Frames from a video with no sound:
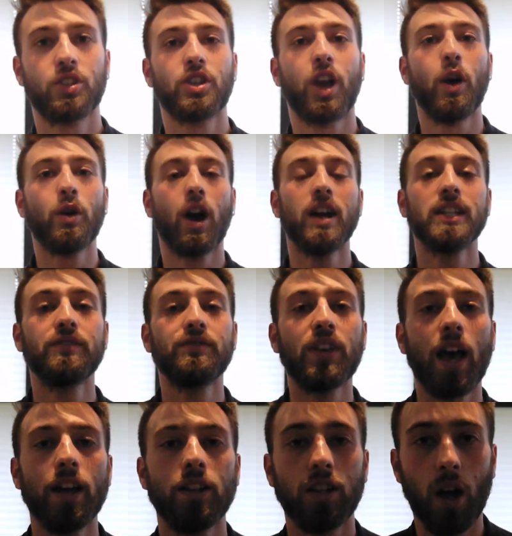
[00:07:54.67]
So guys, if you
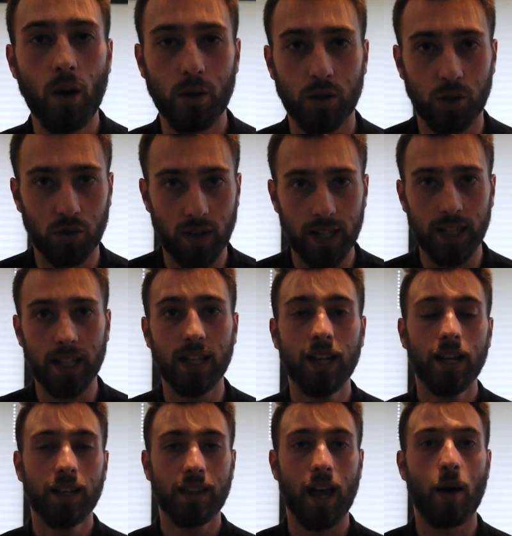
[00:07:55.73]
hadn't noticed already,
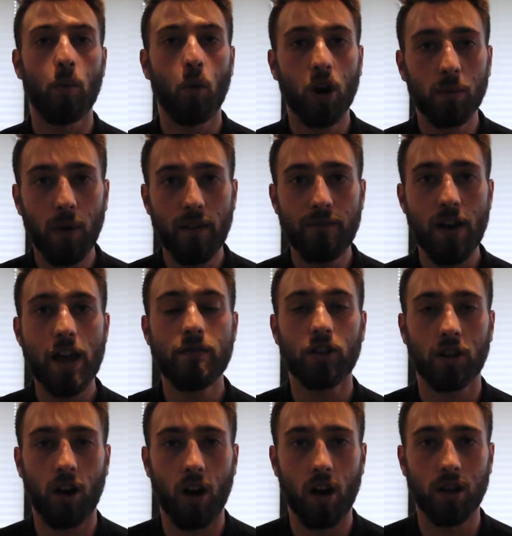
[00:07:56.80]
that one of my favourite
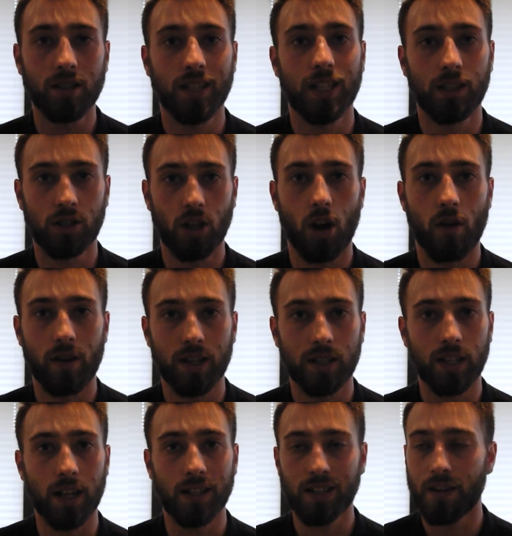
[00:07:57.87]
cars is the
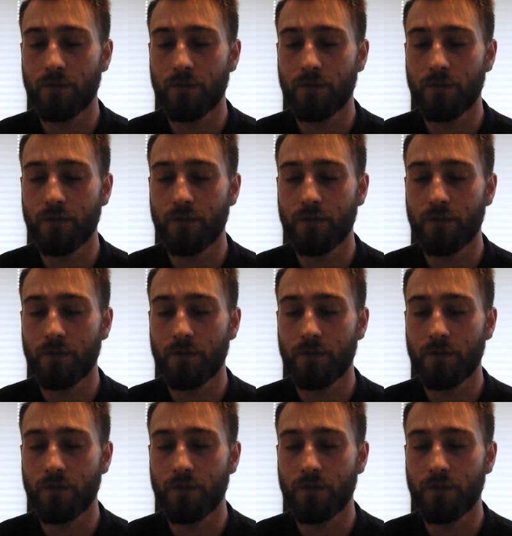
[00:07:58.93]
RS6.